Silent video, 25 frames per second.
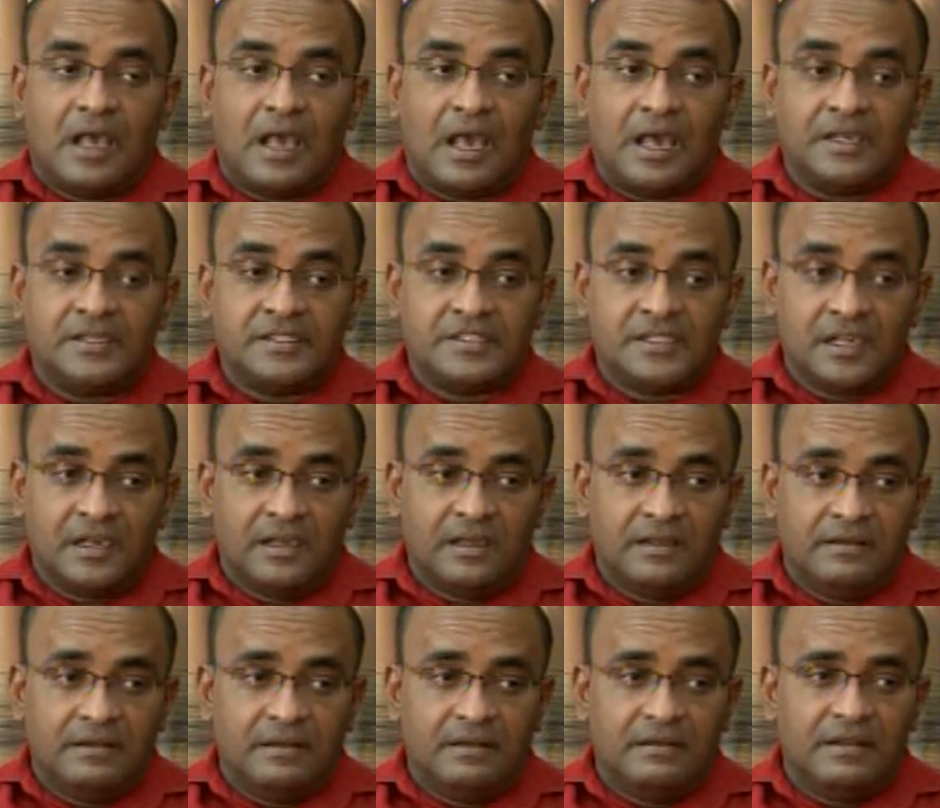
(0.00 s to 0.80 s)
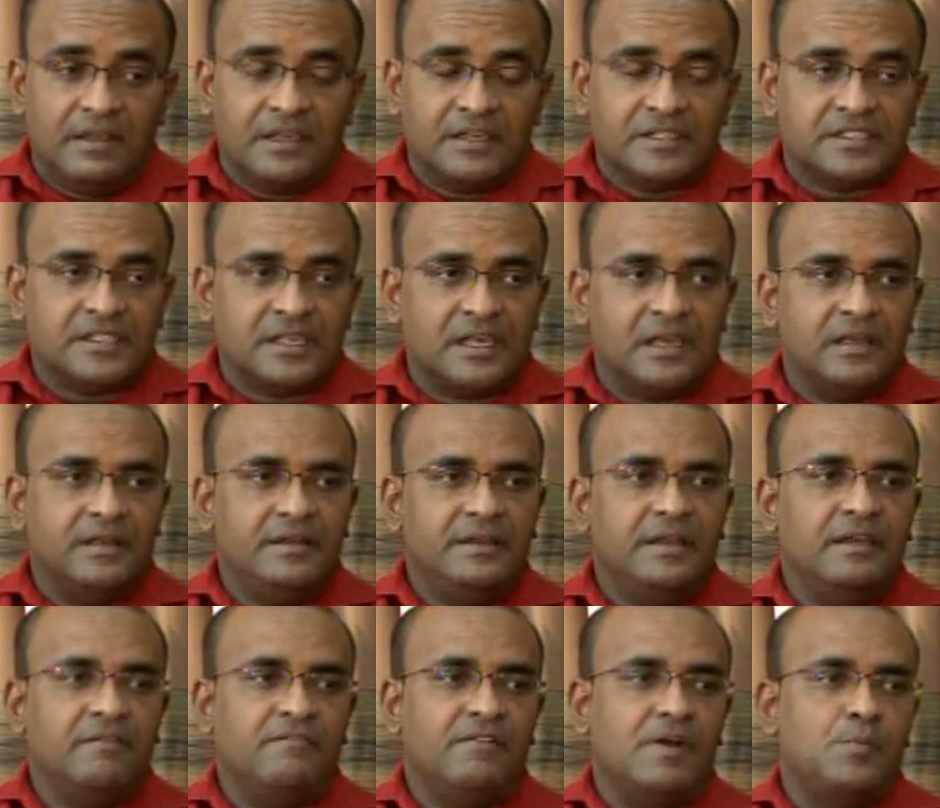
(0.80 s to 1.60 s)
They
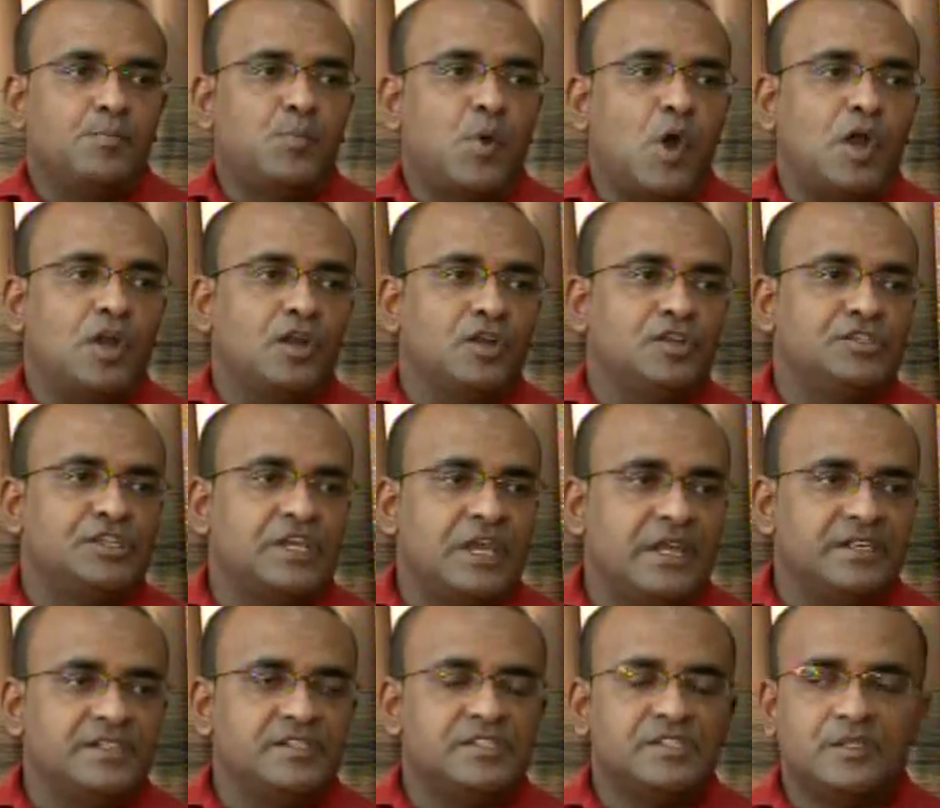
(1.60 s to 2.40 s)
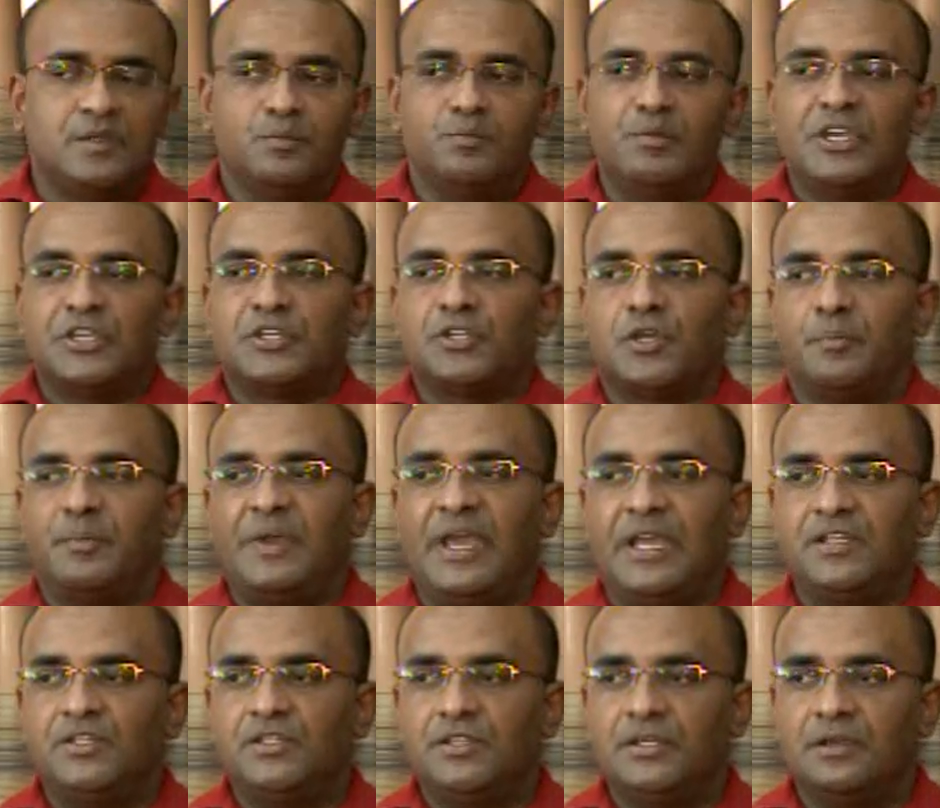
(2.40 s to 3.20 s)
said they've apologized to Bishop
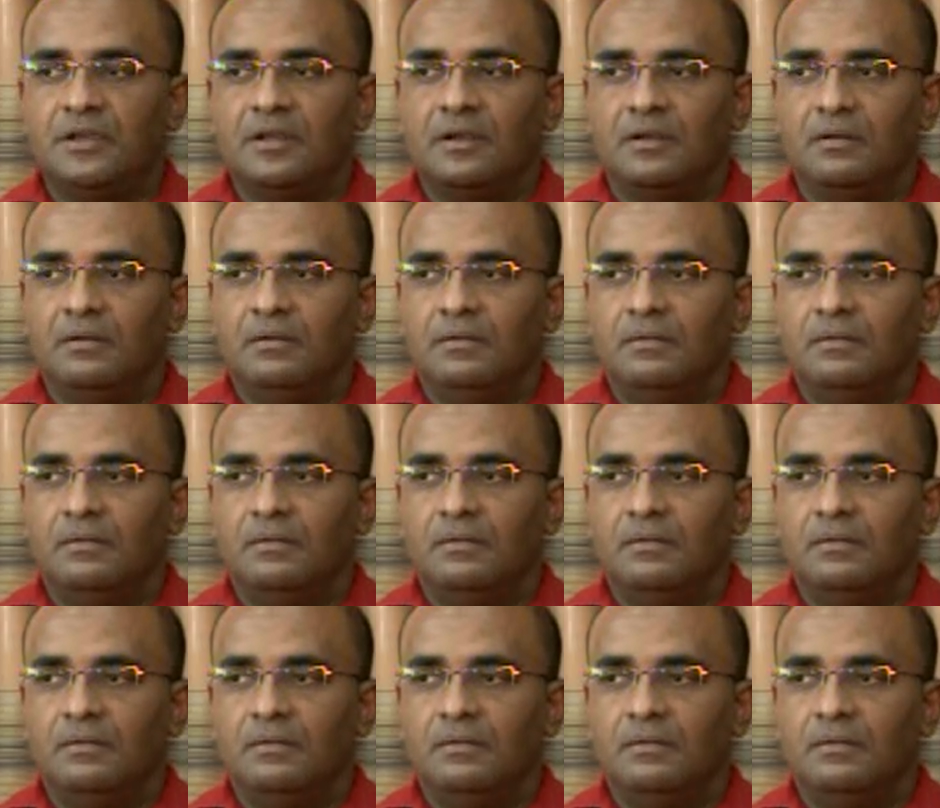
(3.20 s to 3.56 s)
Edgehill.